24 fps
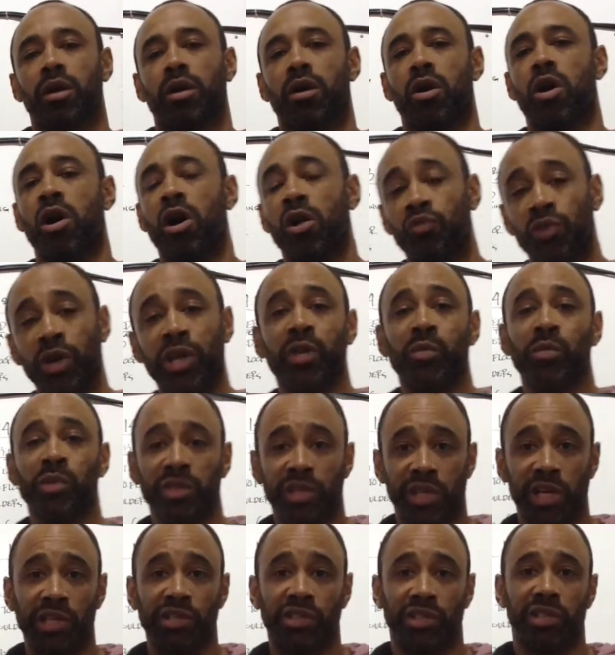Our
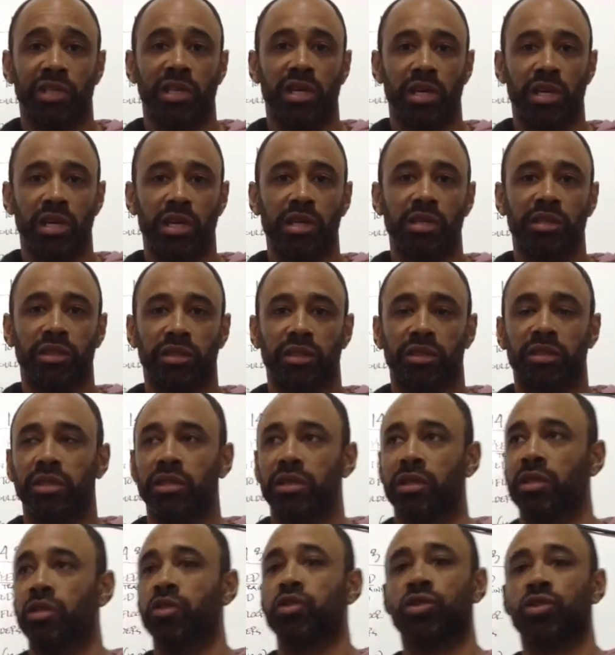recommendation is
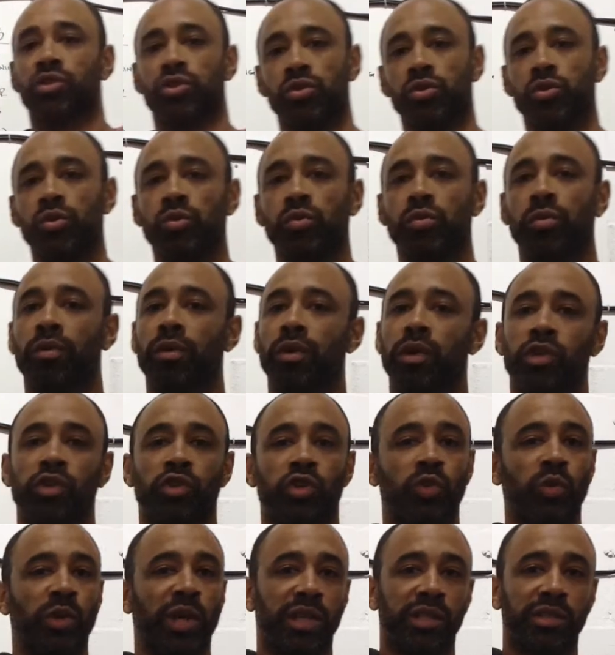to
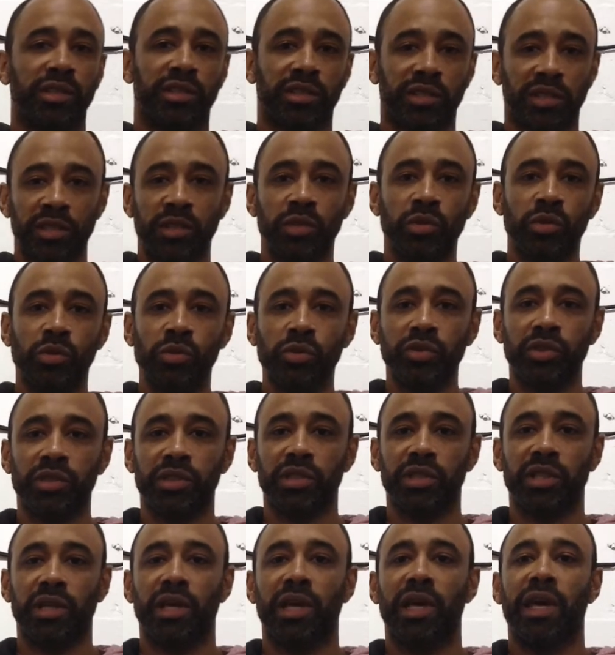do singles
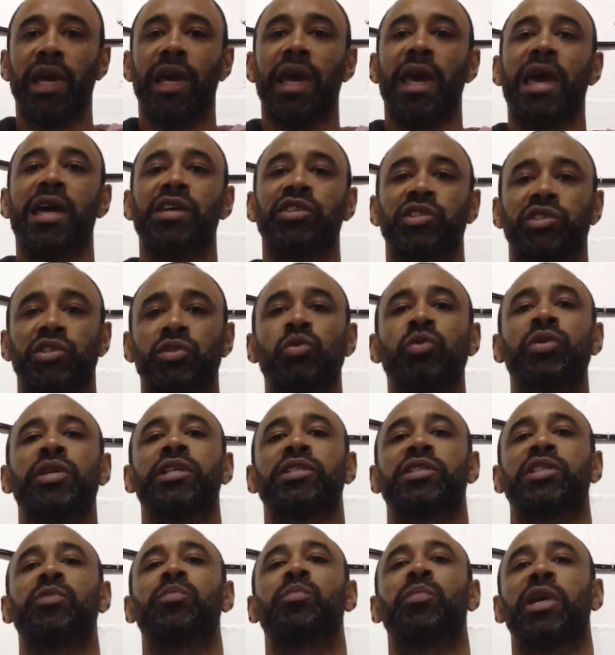as soon
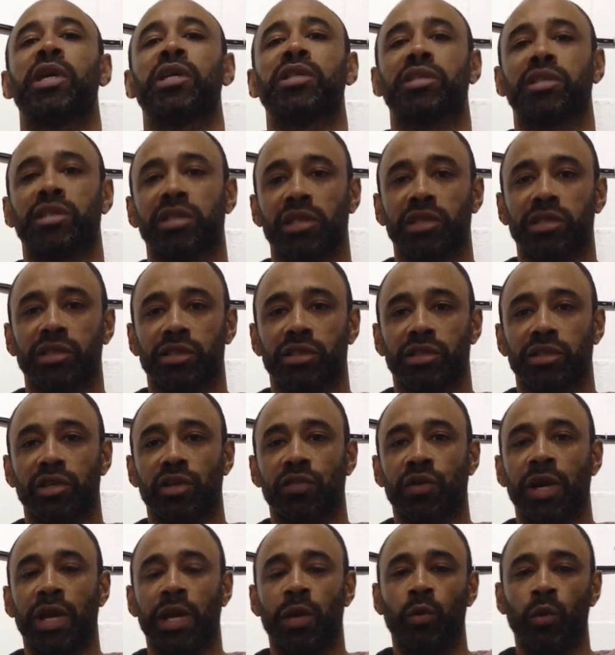as it makes sense, all
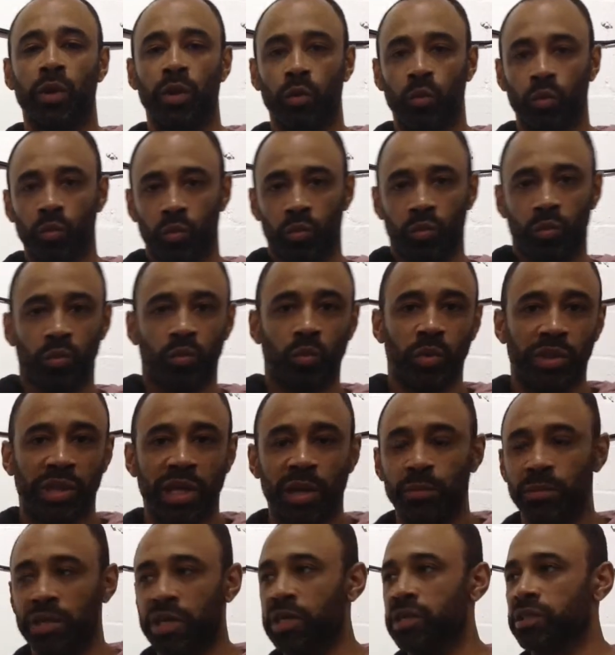right? And what that
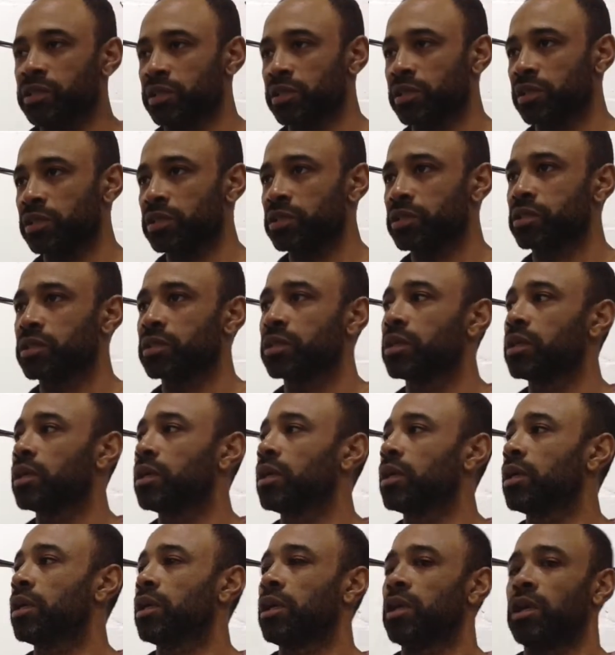means is
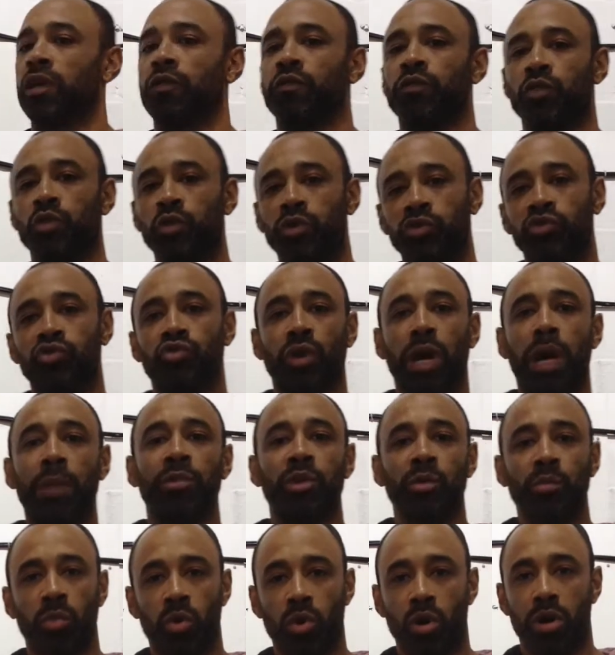if you can drop
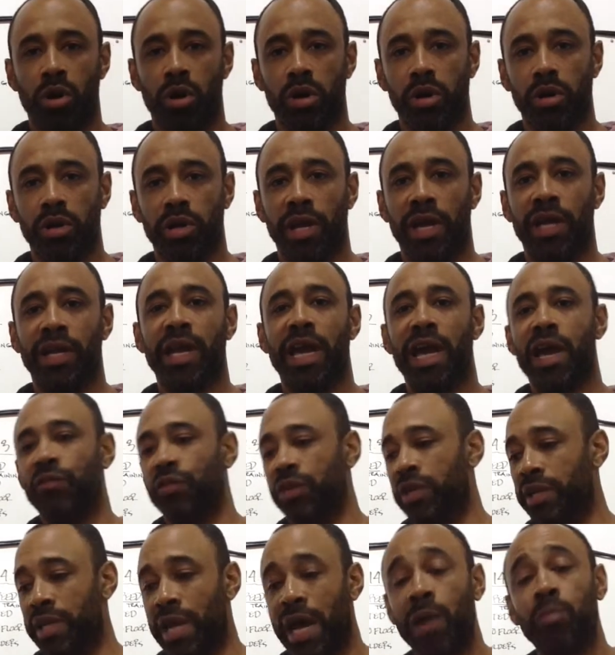the bar and have
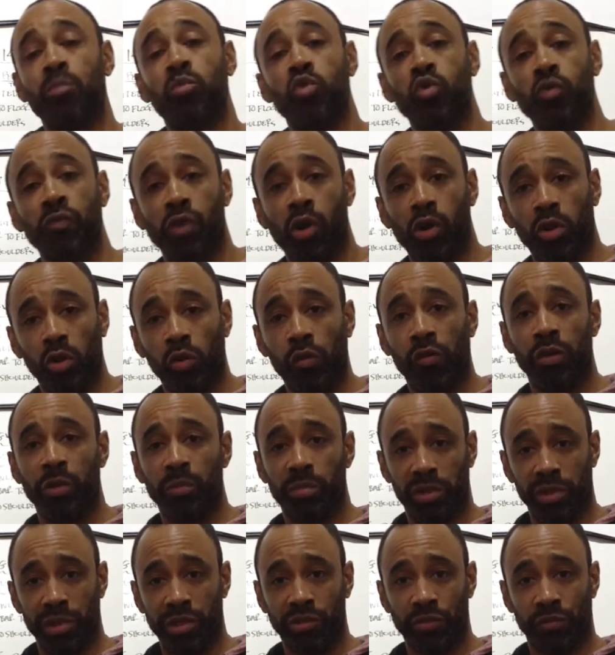it not move all over the
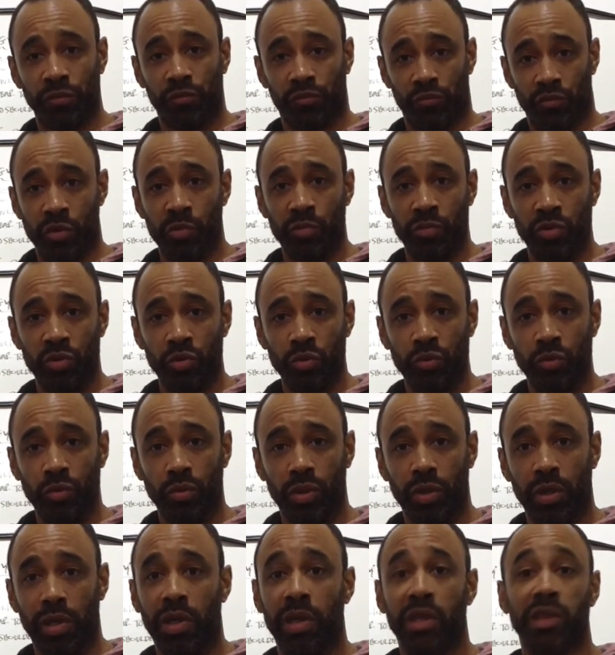place from you,
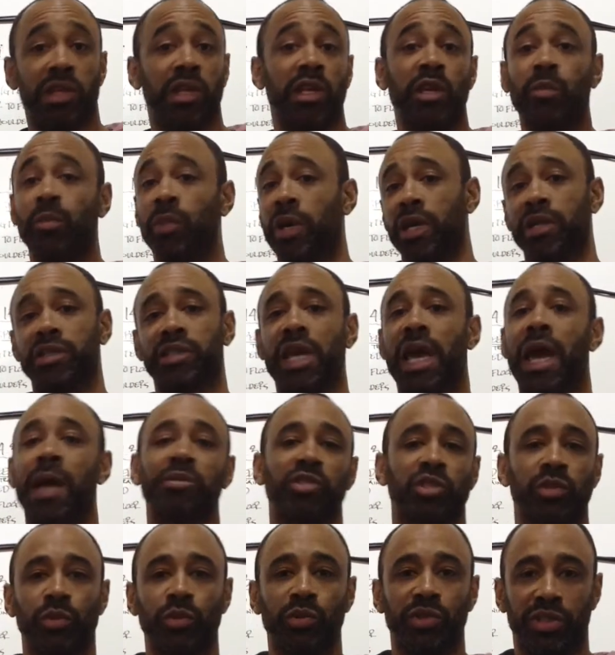then it makes
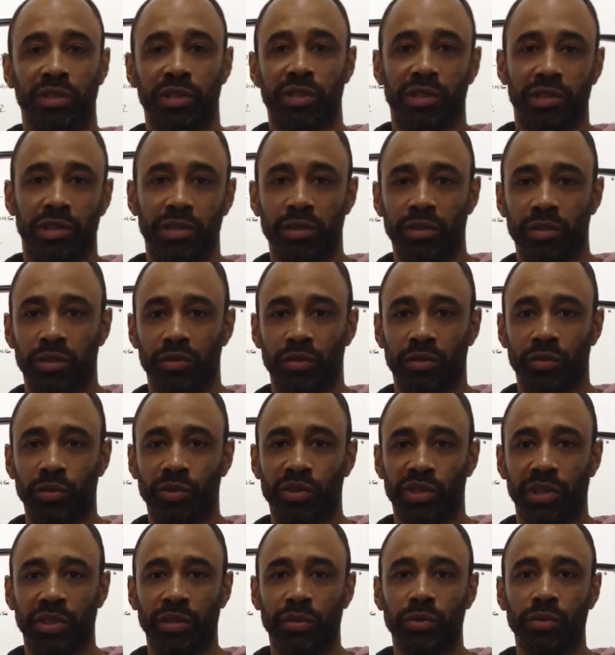absolute sense to do
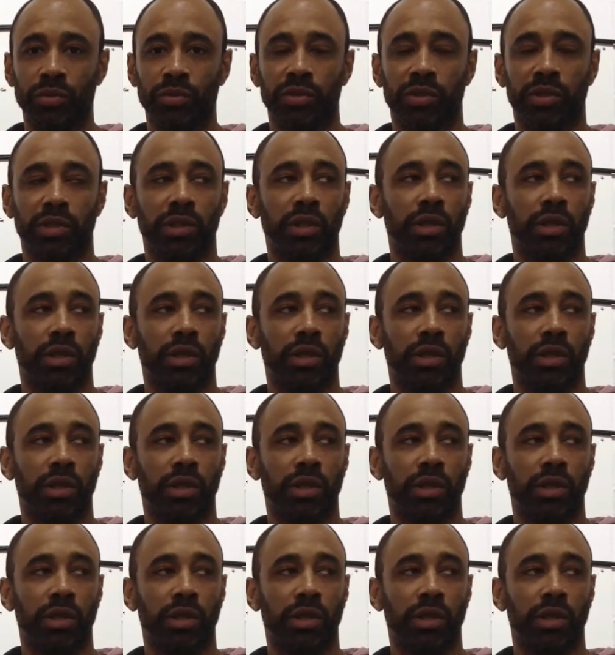singles.